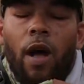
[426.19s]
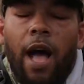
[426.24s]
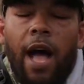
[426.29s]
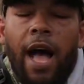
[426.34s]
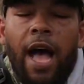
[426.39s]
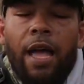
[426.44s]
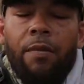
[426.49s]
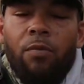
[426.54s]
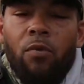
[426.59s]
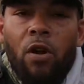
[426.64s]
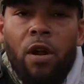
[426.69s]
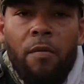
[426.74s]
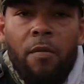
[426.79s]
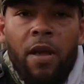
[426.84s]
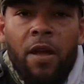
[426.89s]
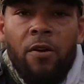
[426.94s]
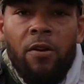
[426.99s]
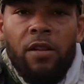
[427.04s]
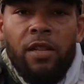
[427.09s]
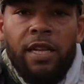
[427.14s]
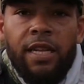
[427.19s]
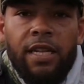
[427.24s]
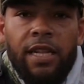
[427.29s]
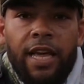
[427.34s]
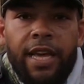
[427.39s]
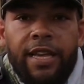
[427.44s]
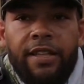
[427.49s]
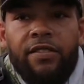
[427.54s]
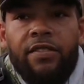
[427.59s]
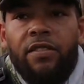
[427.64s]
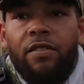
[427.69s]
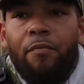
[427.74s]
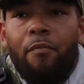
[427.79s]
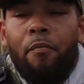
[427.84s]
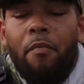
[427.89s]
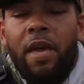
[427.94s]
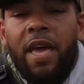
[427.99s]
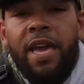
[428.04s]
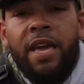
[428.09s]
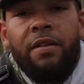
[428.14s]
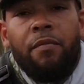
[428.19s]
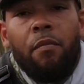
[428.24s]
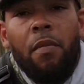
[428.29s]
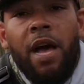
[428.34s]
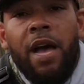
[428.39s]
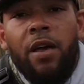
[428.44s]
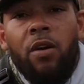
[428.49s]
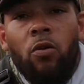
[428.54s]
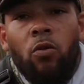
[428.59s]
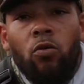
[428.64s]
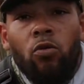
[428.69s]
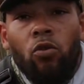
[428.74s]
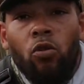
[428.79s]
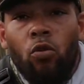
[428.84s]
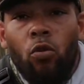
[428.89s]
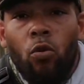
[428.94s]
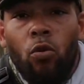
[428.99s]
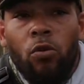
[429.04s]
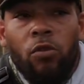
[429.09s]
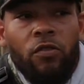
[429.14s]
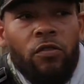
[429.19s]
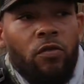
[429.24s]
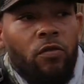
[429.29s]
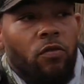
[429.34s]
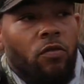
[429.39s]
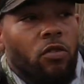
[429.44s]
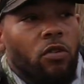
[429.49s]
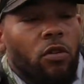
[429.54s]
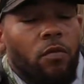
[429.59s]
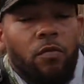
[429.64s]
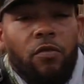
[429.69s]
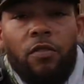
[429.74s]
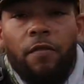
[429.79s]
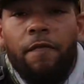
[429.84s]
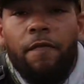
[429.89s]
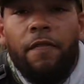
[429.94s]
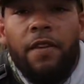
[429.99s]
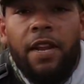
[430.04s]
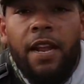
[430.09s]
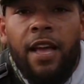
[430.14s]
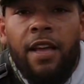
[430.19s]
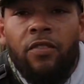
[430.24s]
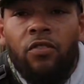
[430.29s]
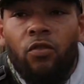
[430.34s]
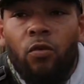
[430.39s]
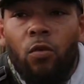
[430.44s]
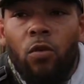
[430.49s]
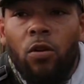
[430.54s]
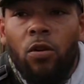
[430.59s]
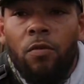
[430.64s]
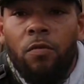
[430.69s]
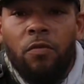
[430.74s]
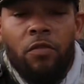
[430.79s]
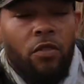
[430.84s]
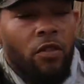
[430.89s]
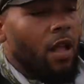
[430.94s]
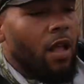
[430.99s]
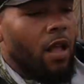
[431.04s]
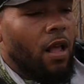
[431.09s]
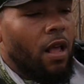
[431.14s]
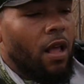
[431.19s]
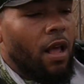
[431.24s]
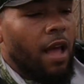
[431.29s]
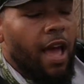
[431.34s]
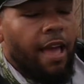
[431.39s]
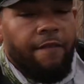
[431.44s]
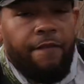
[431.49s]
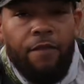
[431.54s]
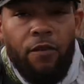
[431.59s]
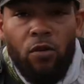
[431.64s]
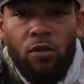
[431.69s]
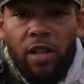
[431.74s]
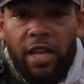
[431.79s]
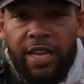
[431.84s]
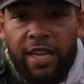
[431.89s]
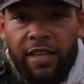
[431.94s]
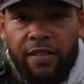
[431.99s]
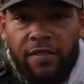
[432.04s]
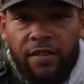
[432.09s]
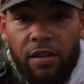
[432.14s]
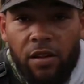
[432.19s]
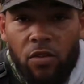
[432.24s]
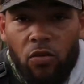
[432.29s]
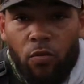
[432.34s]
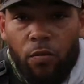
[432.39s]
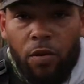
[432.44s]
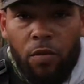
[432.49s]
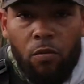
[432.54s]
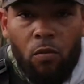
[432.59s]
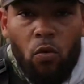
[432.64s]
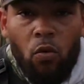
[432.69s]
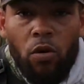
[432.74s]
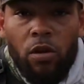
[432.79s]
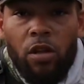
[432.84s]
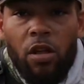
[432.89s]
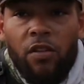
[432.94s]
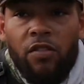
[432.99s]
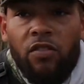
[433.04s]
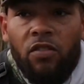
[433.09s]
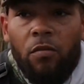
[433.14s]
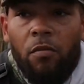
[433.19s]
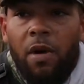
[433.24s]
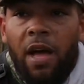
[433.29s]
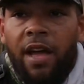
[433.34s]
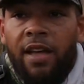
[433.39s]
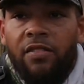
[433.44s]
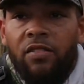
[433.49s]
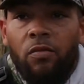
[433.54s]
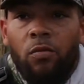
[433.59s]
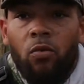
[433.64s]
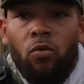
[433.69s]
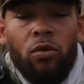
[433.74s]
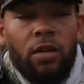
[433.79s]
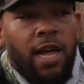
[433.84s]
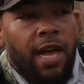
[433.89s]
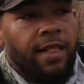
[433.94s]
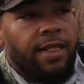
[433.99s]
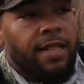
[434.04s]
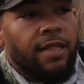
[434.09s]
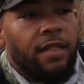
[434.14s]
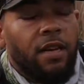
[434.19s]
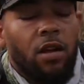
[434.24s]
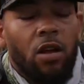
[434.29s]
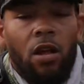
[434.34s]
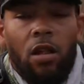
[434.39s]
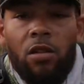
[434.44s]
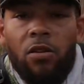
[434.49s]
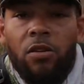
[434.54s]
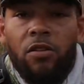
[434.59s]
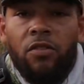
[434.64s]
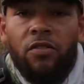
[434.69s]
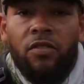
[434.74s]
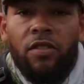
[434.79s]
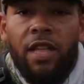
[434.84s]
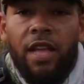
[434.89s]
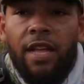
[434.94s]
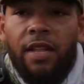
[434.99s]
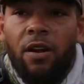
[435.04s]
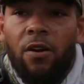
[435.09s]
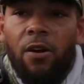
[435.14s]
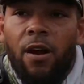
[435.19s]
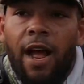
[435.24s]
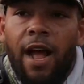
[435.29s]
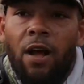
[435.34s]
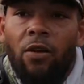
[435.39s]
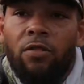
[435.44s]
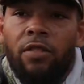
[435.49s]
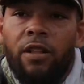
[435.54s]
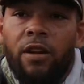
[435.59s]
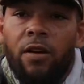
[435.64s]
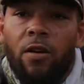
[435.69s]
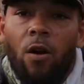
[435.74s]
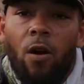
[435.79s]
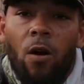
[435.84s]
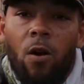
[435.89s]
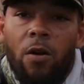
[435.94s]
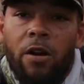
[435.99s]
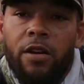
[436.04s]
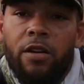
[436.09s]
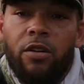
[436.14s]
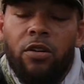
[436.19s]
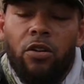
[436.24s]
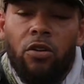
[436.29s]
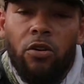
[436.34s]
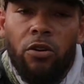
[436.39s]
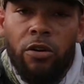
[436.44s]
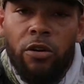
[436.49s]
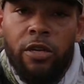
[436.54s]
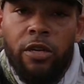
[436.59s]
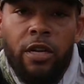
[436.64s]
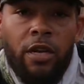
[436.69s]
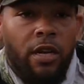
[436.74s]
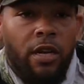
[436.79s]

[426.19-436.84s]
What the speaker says: I primarily like to make my own lures in terms of finesse worms. I feel like it's a little bit more customizable. Not that the colors that are out there aren't good,